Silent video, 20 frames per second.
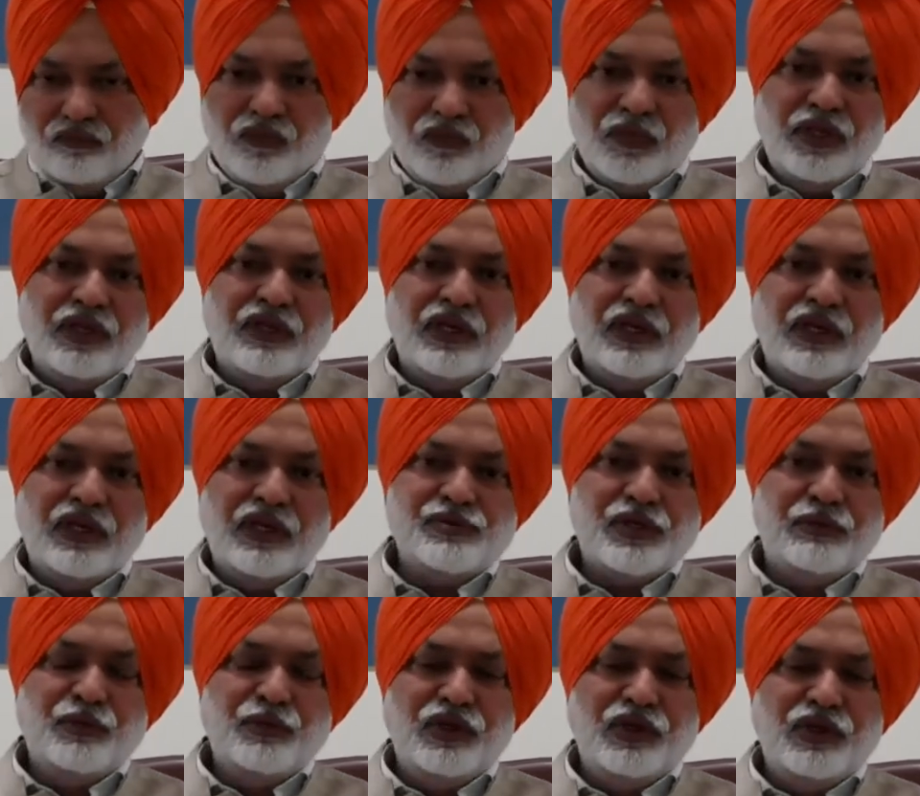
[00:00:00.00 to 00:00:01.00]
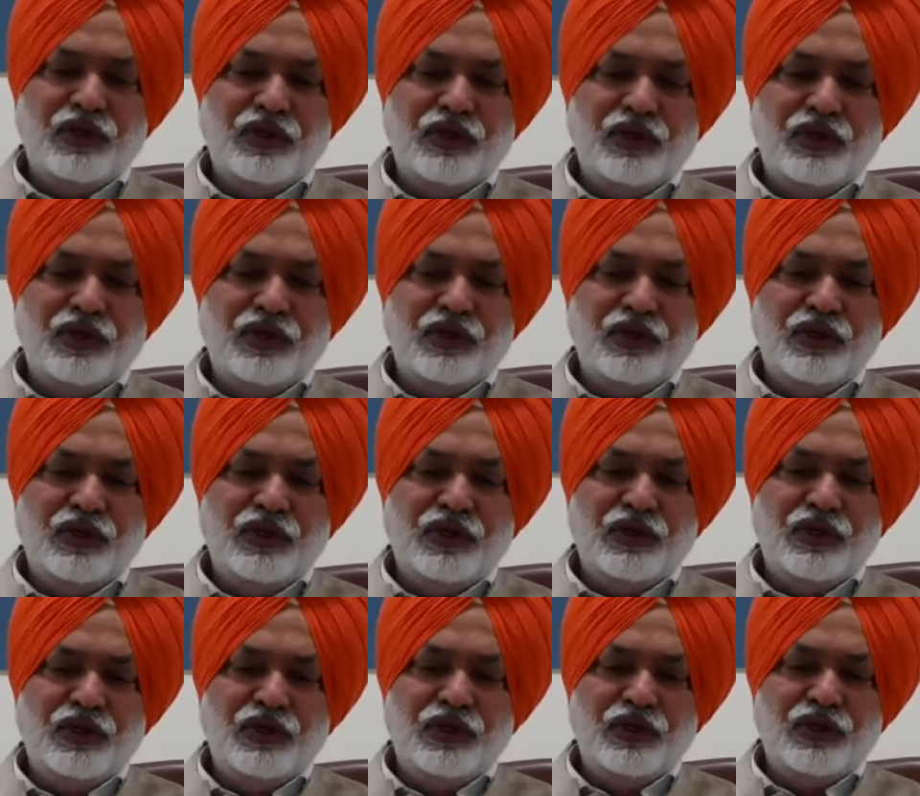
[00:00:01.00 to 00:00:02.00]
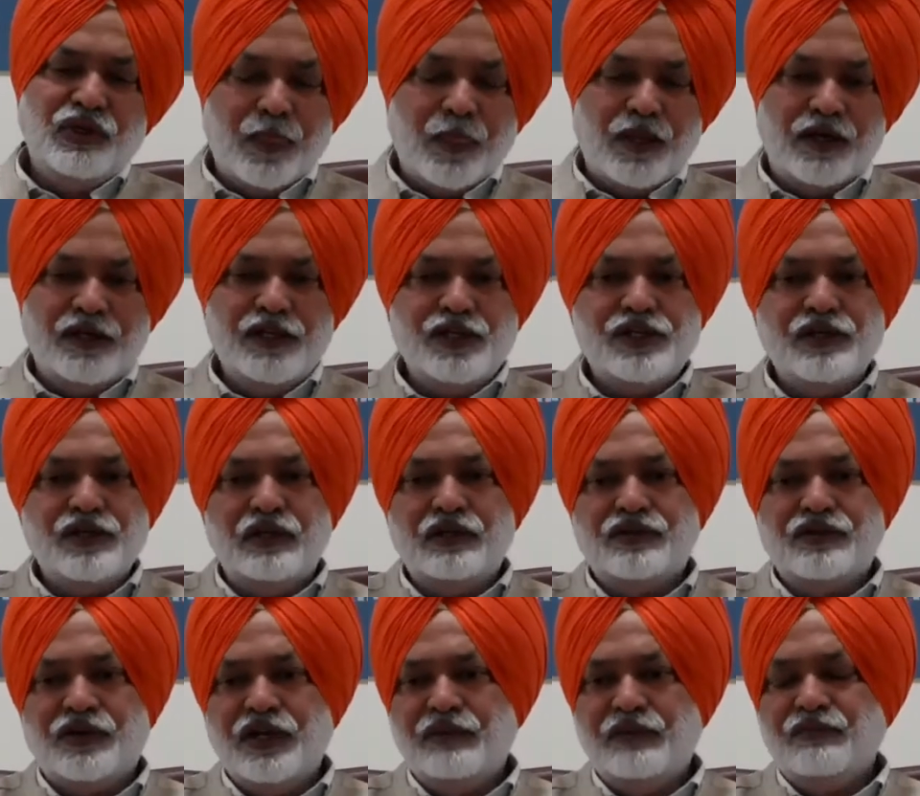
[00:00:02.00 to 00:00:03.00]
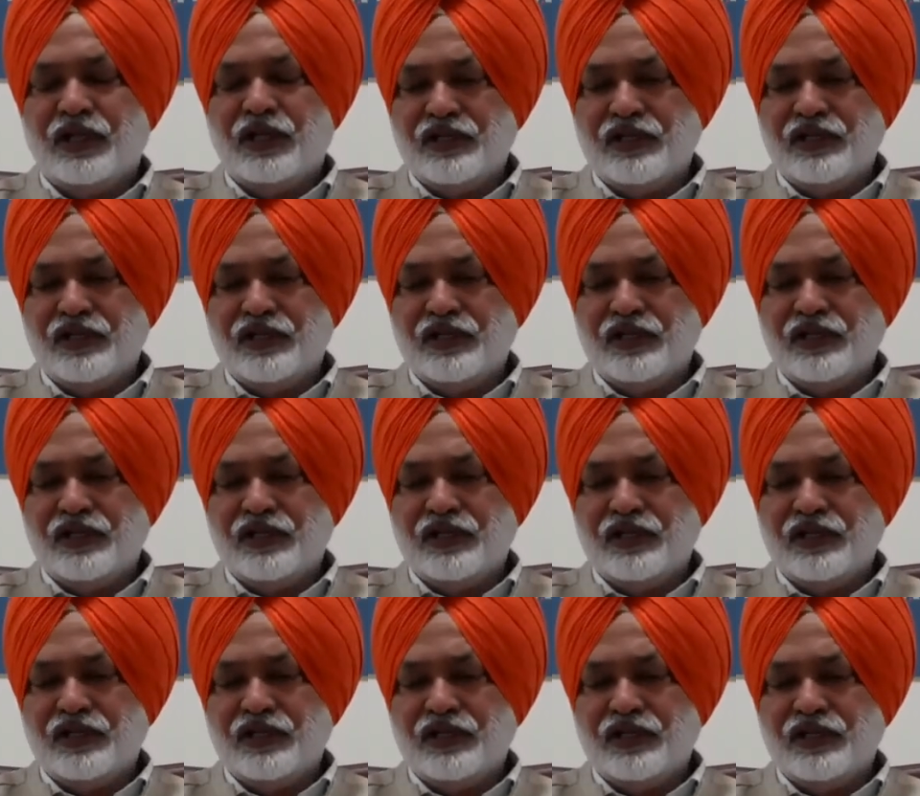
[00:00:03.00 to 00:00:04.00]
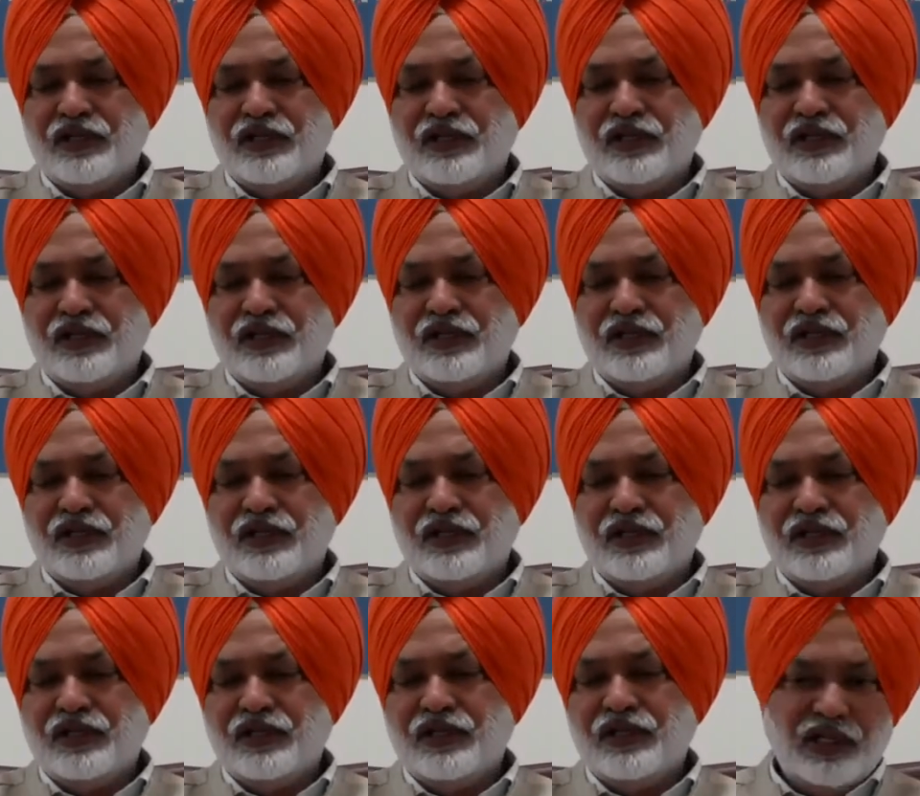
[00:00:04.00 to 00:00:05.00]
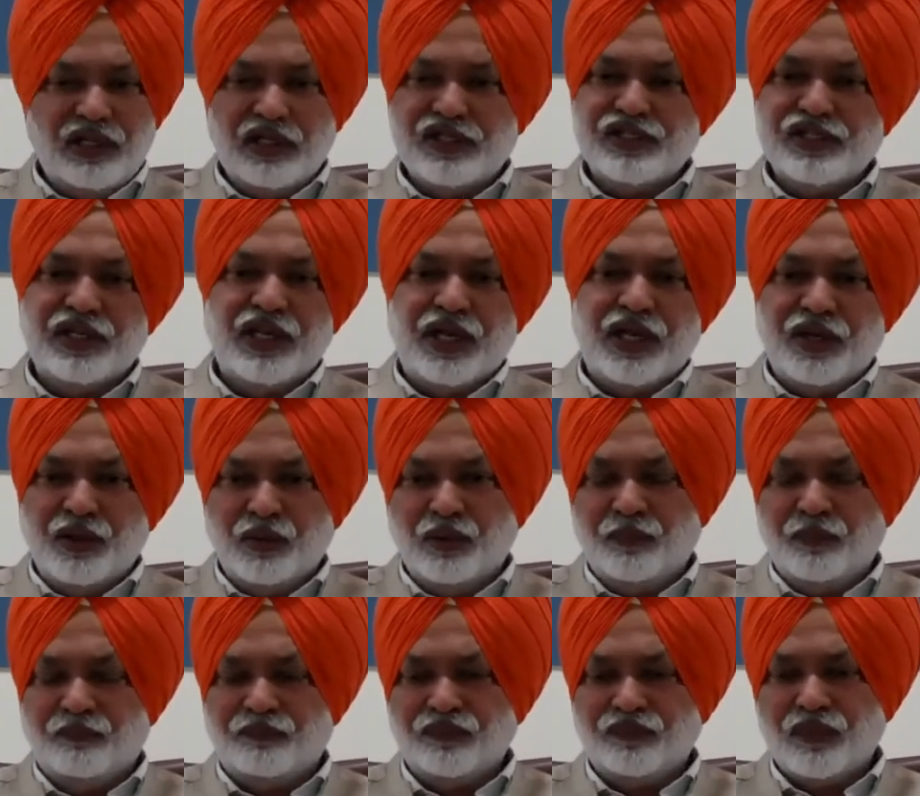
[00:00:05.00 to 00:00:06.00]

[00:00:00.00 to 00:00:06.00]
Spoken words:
the claims tribunal is given additional 3 months from the earlier scenario